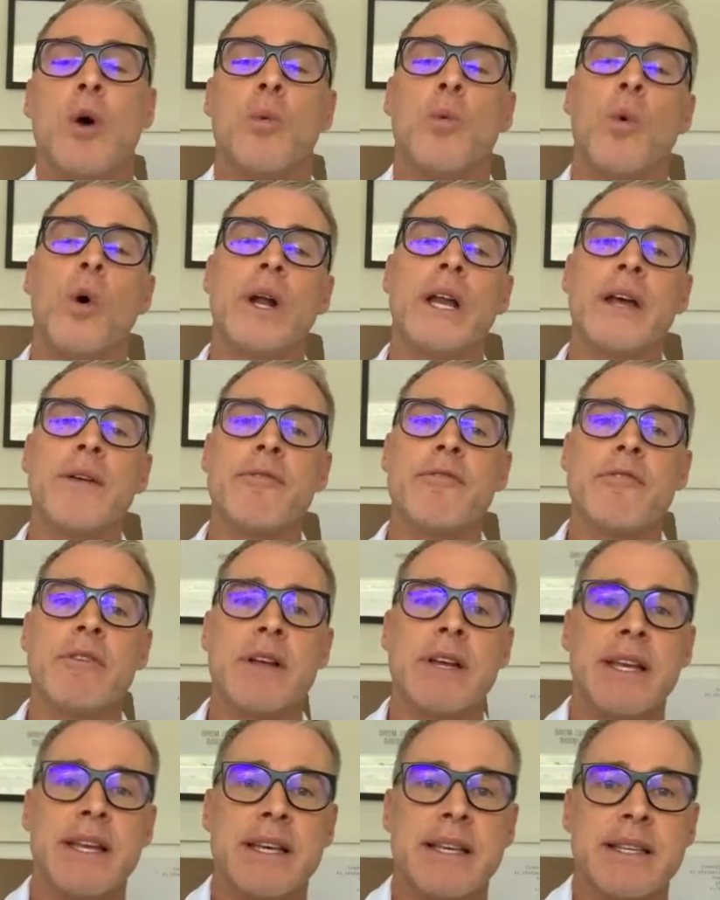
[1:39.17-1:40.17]
Whatever
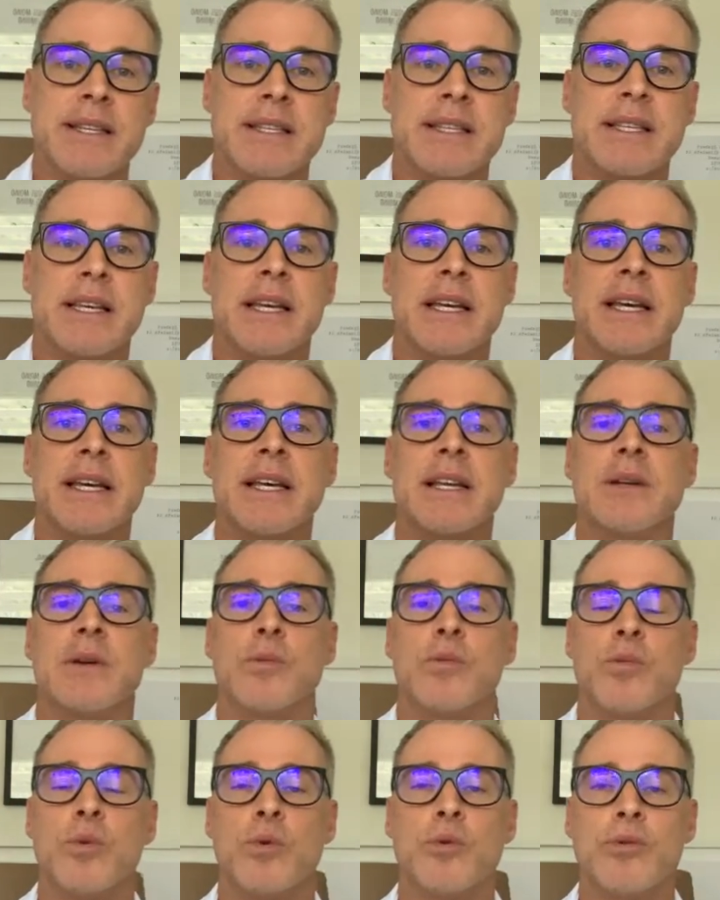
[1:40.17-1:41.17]
it is,
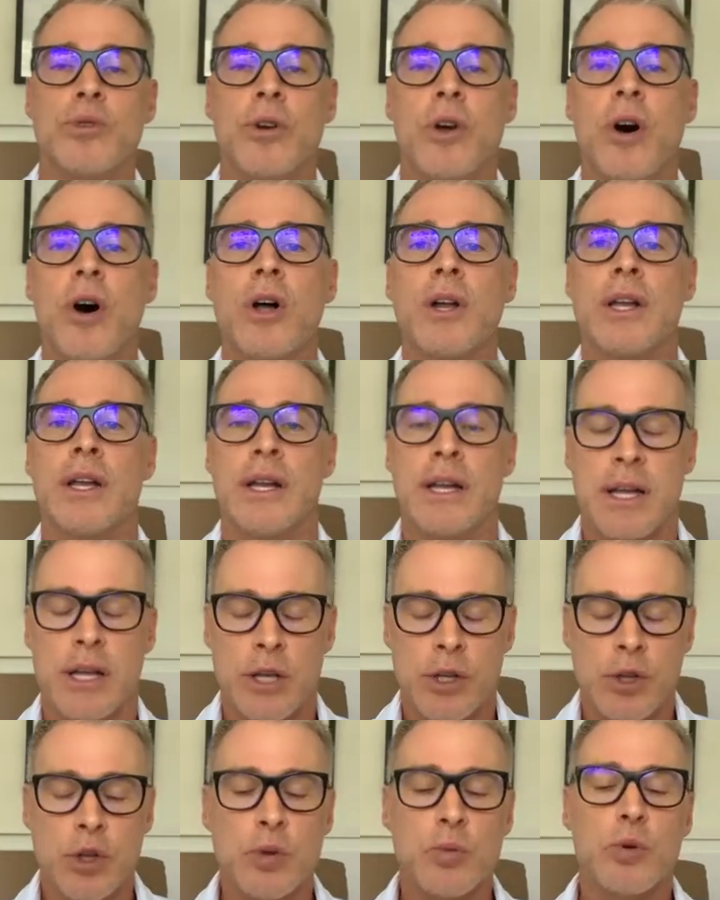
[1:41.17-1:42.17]
you
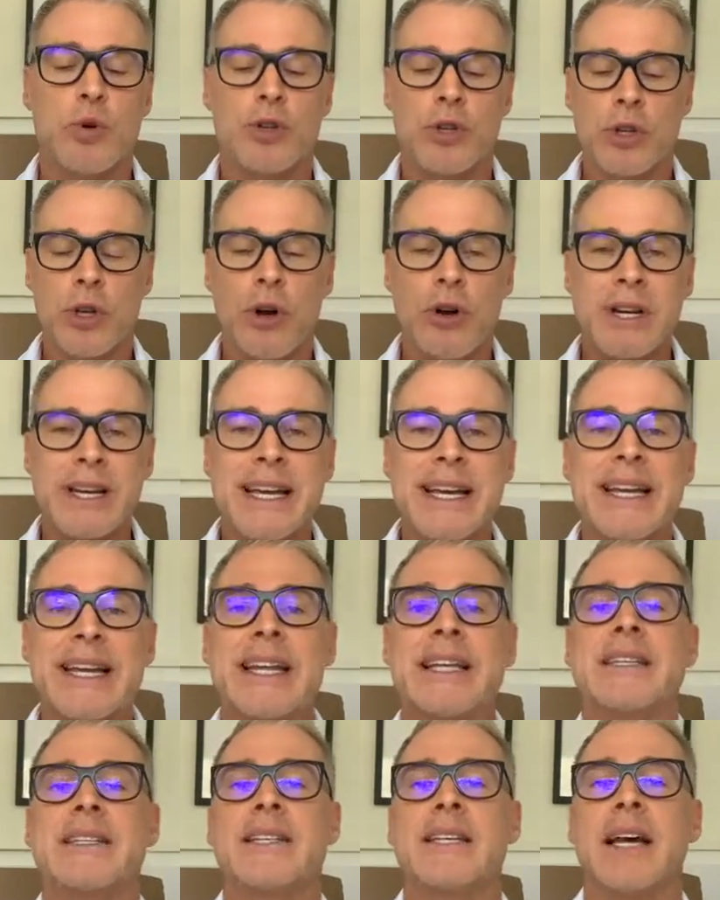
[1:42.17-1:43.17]
will not get
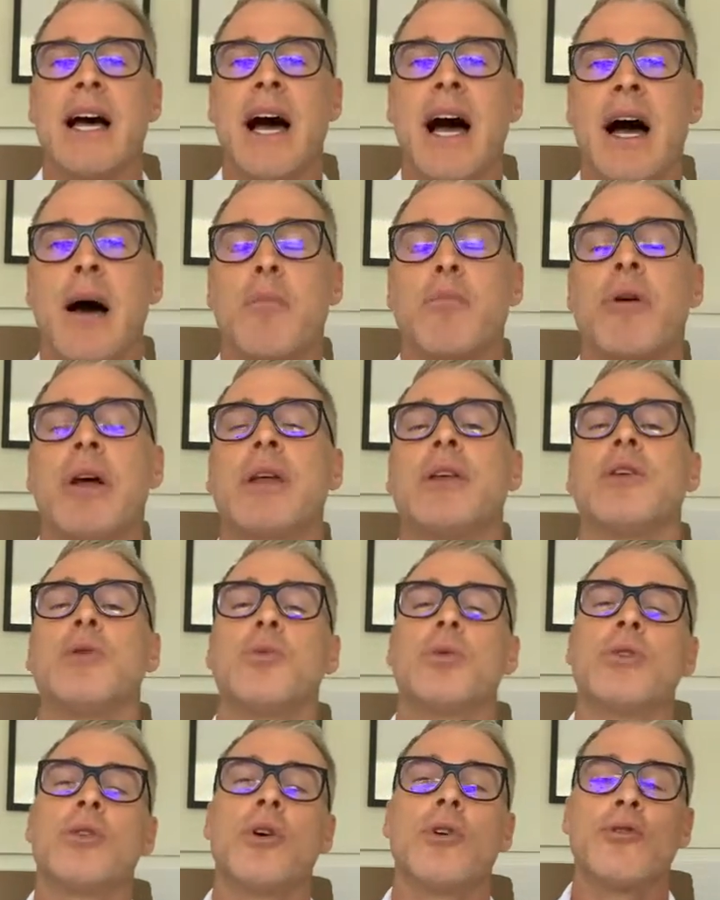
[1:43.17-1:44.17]
into your heart brain. You
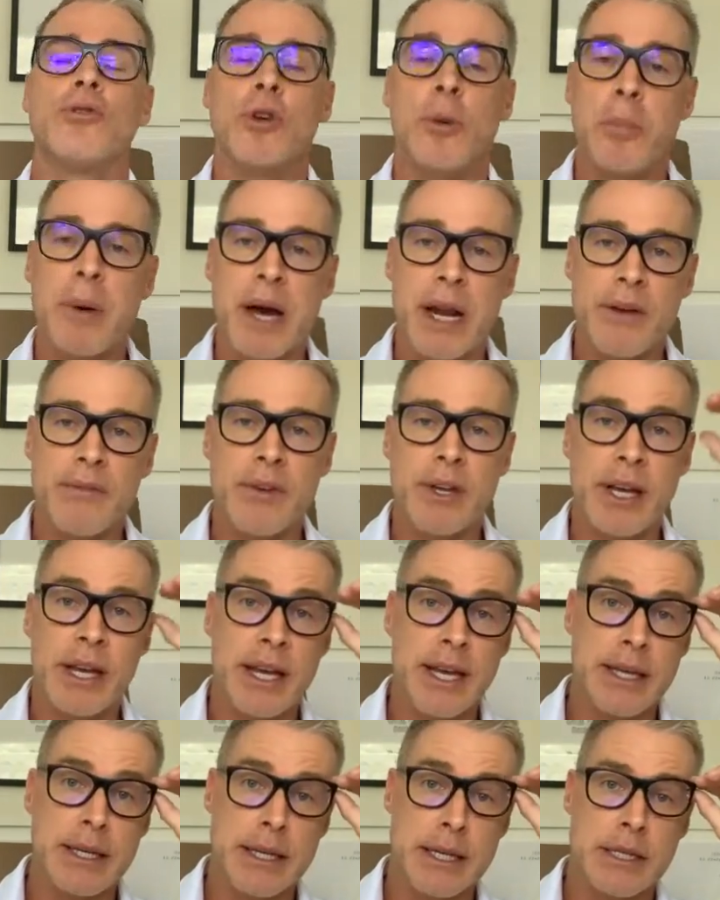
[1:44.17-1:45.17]
will not drop out of your
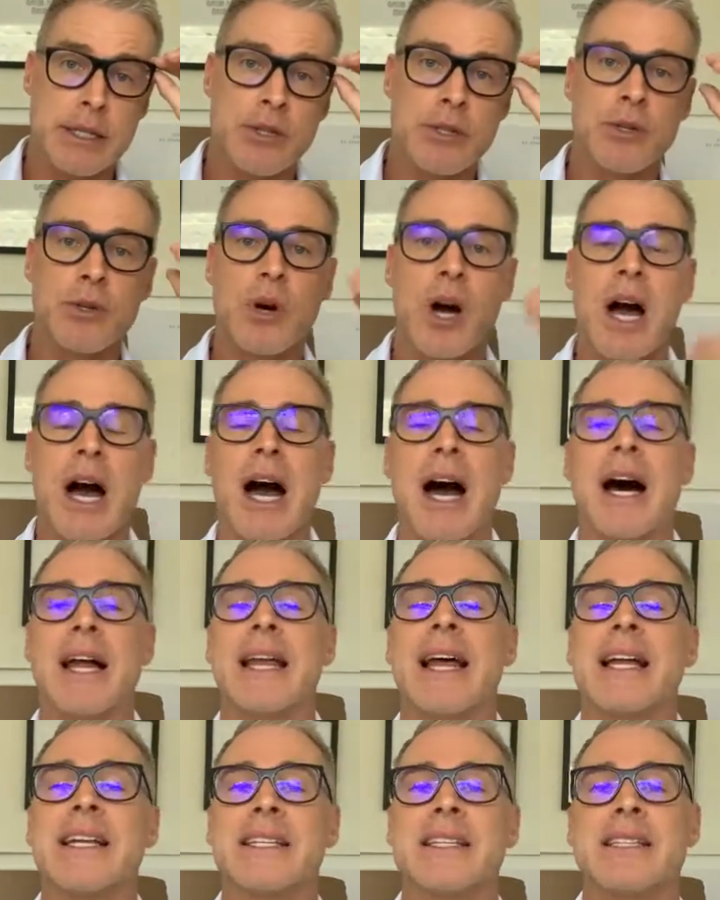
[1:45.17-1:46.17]
head into your
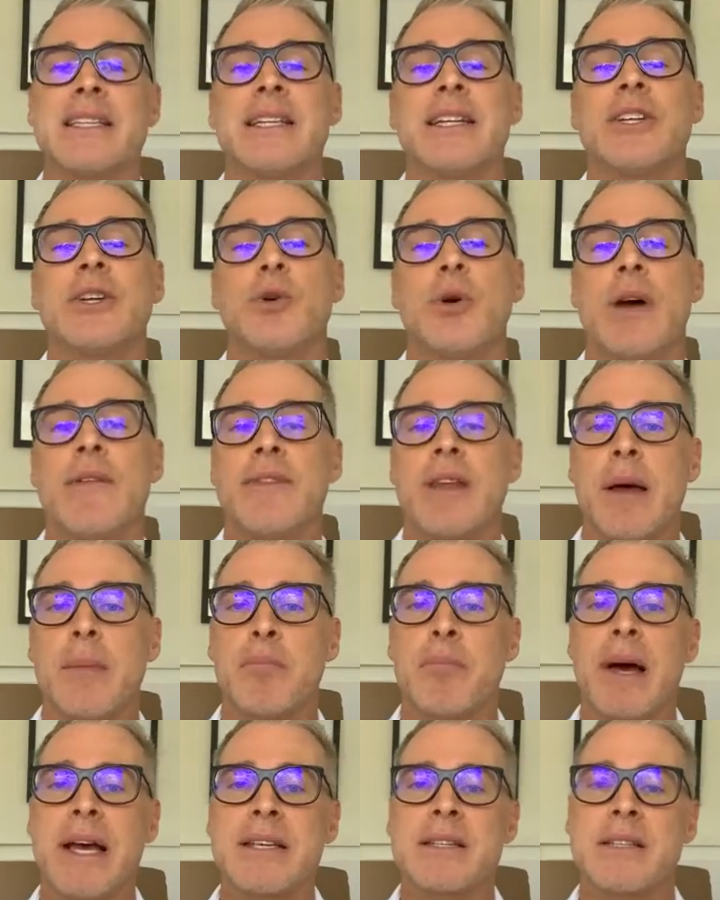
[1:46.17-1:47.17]
heart until you have
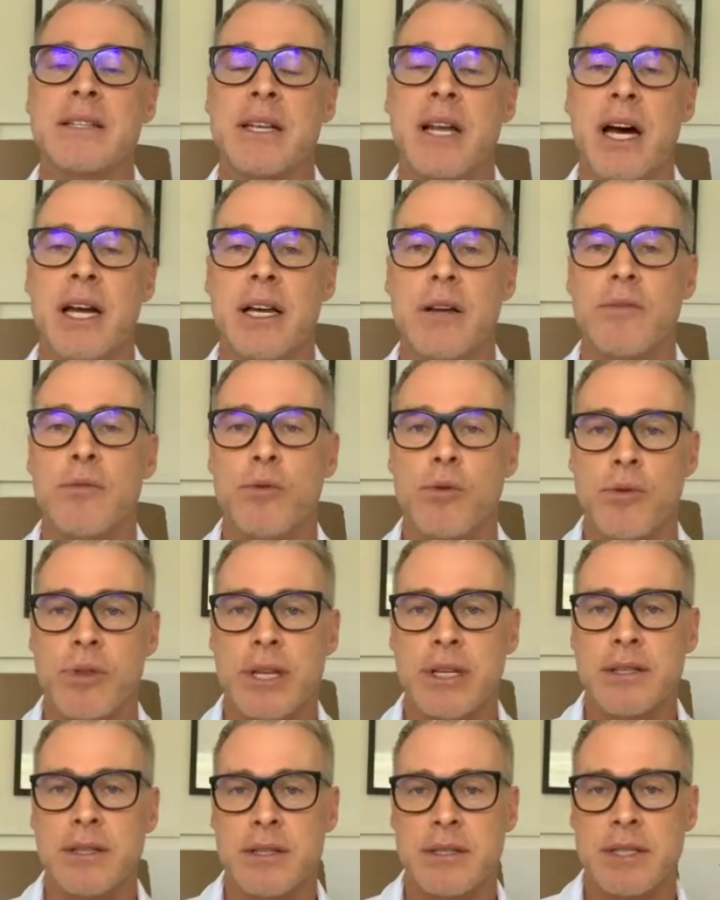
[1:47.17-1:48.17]
that baseline of
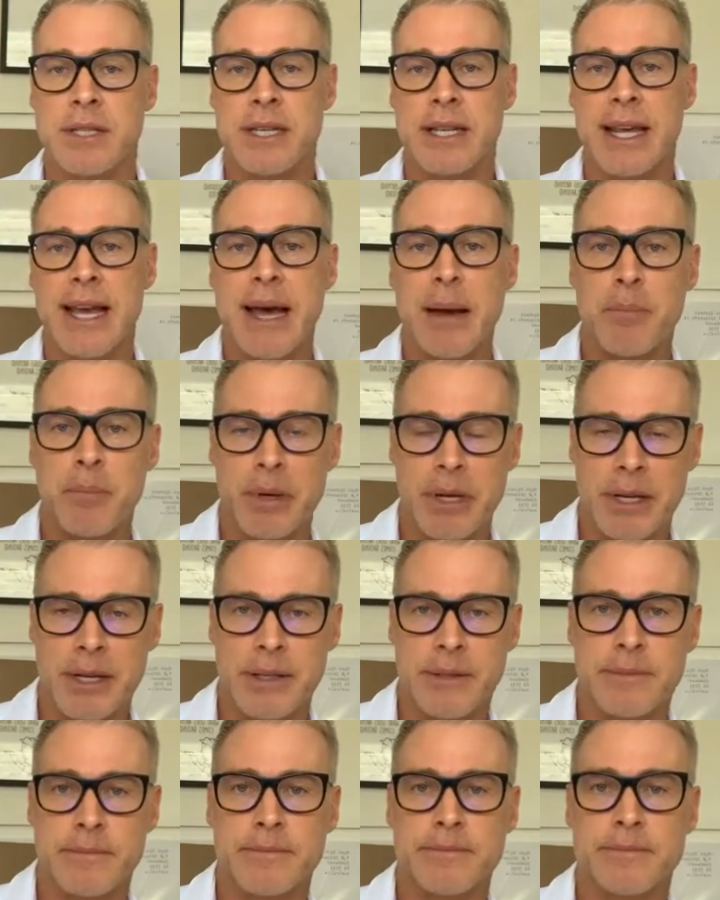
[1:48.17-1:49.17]
authenticity happening.